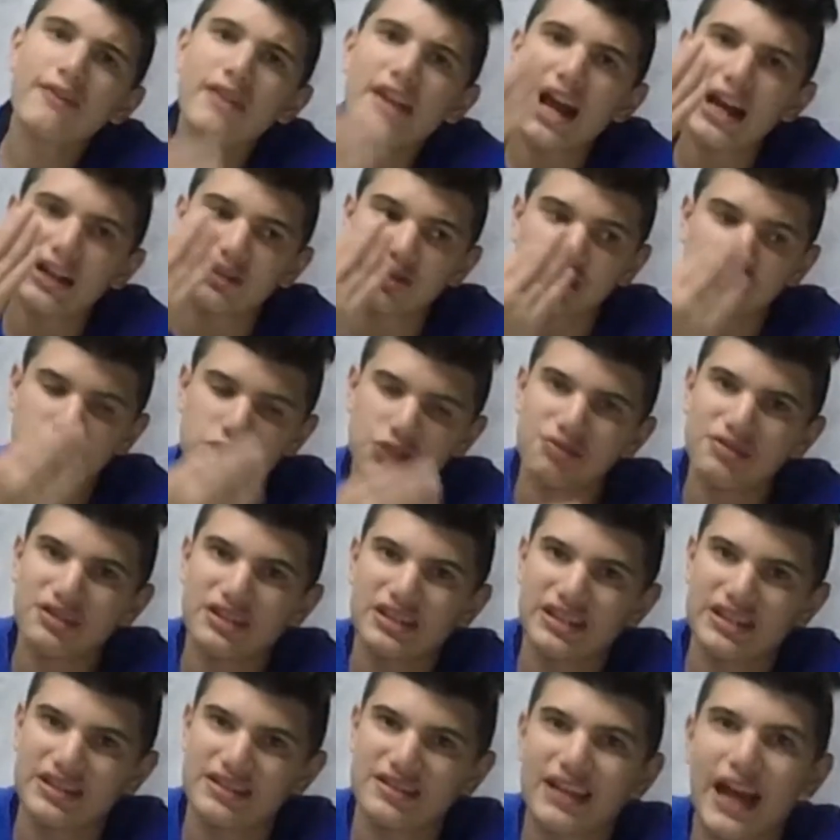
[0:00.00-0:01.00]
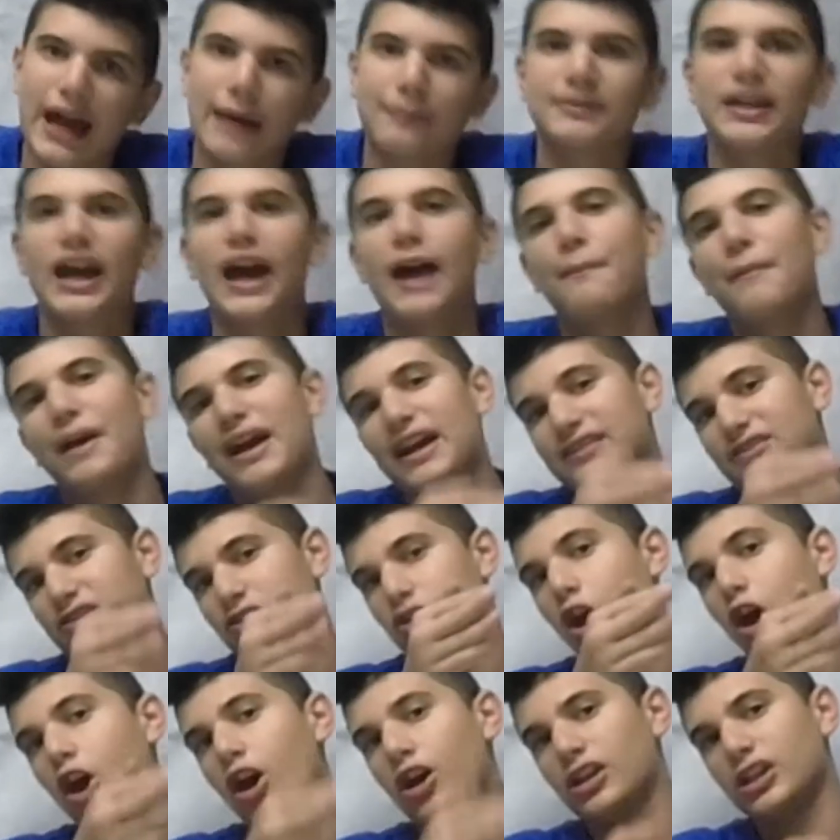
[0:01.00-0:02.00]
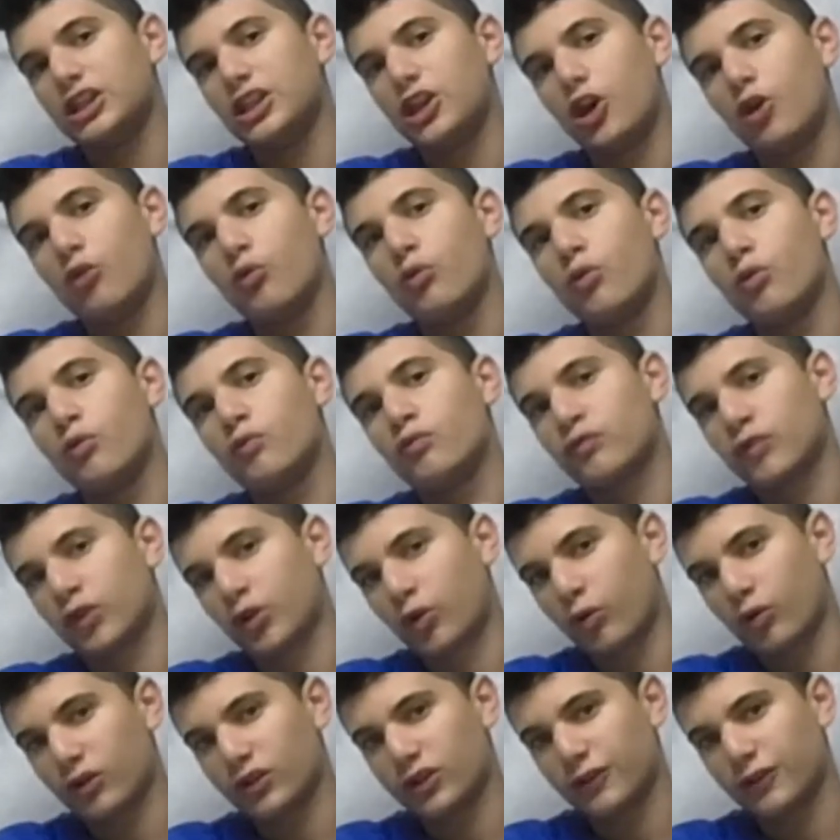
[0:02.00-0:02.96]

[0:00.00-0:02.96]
So we have been actually using this laptop as an audio